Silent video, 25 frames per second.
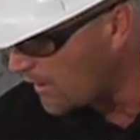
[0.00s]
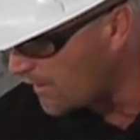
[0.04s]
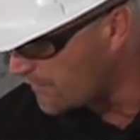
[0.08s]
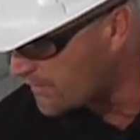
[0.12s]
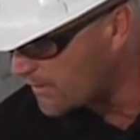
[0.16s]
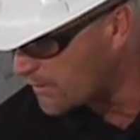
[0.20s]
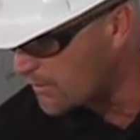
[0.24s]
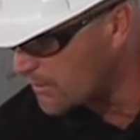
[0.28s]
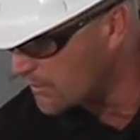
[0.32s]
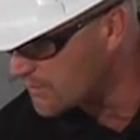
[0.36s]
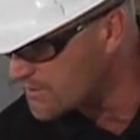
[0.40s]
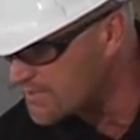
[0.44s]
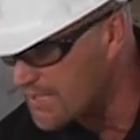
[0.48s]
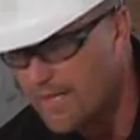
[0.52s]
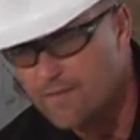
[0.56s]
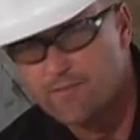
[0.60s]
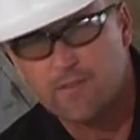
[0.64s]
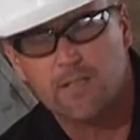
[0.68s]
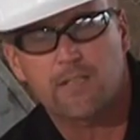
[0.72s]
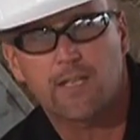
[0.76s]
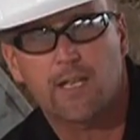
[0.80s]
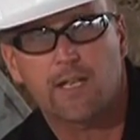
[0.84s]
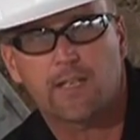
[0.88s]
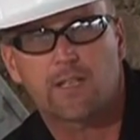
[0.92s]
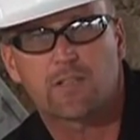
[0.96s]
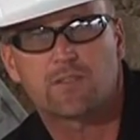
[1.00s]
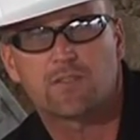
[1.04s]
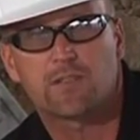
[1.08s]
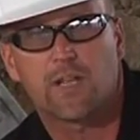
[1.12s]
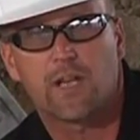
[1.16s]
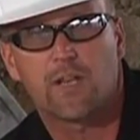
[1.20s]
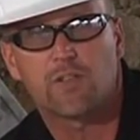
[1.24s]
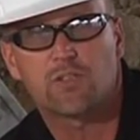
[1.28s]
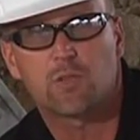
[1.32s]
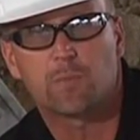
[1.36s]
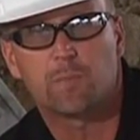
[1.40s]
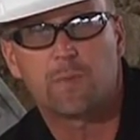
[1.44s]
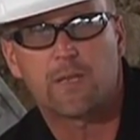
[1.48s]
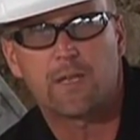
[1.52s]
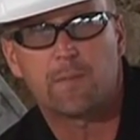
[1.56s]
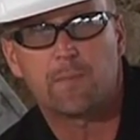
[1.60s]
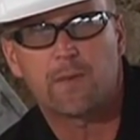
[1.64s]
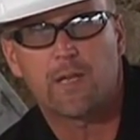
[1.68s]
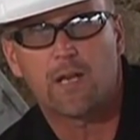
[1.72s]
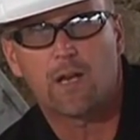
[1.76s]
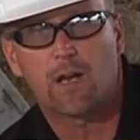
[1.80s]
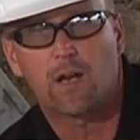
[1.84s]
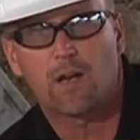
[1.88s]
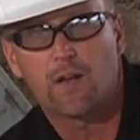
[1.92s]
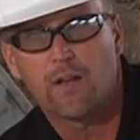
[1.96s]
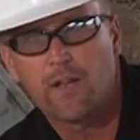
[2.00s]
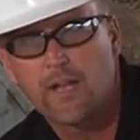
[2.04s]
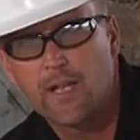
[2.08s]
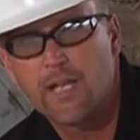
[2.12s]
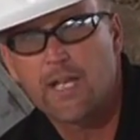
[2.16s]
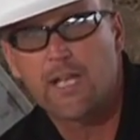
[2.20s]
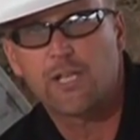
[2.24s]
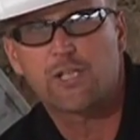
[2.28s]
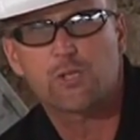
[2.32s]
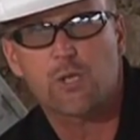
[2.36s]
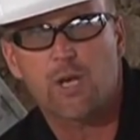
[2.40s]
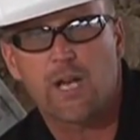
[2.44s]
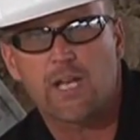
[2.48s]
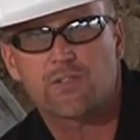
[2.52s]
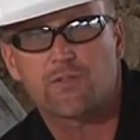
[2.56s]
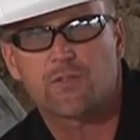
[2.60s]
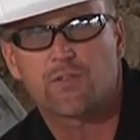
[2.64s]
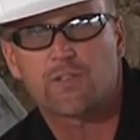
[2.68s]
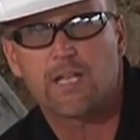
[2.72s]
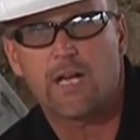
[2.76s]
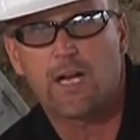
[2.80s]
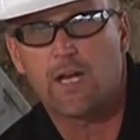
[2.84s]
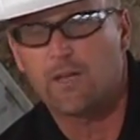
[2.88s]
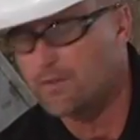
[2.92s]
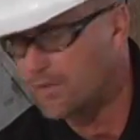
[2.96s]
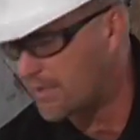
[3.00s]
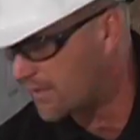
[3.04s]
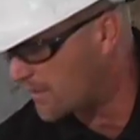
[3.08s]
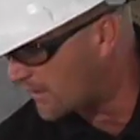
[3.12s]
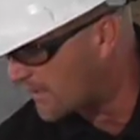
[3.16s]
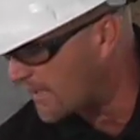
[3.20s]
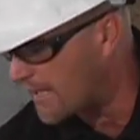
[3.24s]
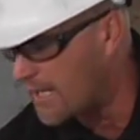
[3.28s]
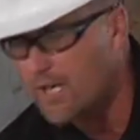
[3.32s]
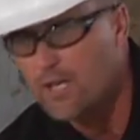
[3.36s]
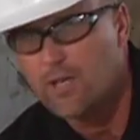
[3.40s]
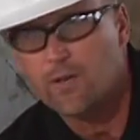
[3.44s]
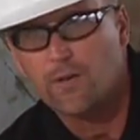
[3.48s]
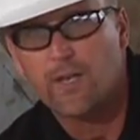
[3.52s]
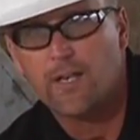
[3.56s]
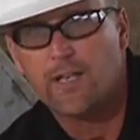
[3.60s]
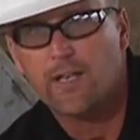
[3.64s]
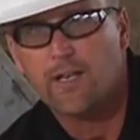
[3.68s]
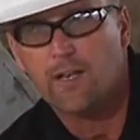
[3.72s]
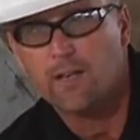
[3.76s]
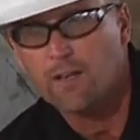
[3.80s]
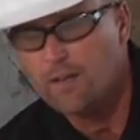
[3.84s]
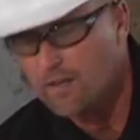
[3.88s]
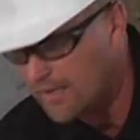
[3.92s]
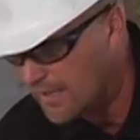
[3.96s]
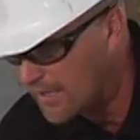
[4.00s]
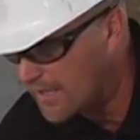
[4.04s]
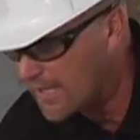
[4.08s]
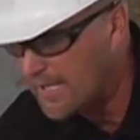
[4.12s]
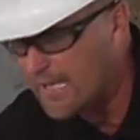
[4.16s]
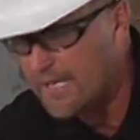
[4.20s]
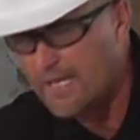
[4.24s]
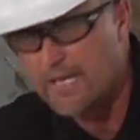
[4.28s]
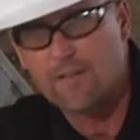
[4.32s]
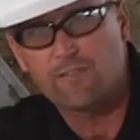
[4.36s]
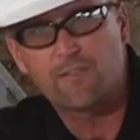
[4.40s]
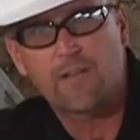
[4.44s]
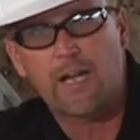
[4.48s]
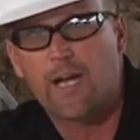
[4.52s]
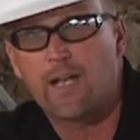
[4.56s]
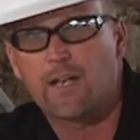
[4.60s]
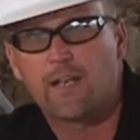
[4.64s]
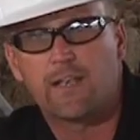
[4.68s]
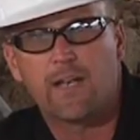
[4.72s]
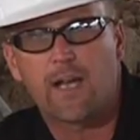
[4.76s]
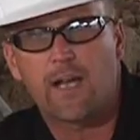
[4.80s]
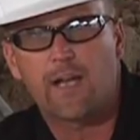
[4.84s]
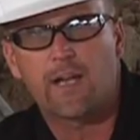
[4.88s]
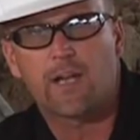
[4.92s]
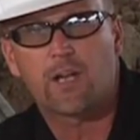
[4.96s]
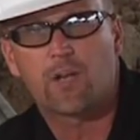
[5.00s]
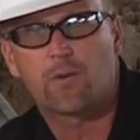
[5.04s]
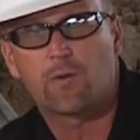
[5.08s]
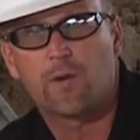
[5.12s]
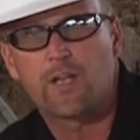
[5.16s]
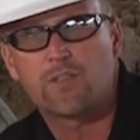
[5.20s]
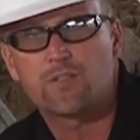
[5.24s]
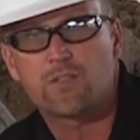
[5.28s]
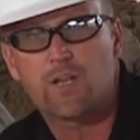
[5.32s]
have to do is I have to take this laser beam here and transfer it down to the concrete here, and I've got 90 degrees